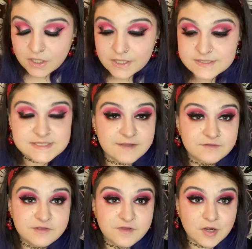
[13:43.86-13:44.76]
It's
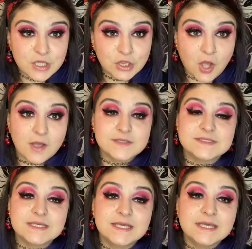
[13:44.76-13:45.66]
definitely very
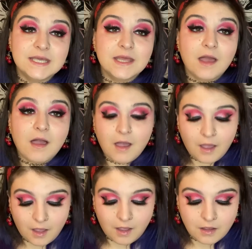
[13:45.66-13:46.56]
glossy.
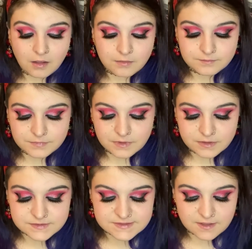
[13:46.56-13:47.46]

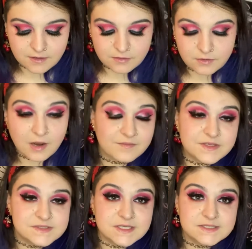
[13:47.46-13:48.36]
So
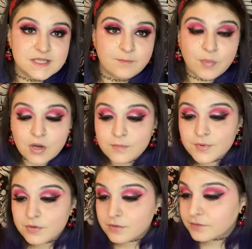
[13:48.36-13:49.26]
obviously it's not
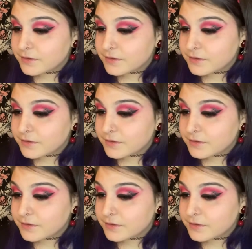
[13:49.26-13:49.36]
purple.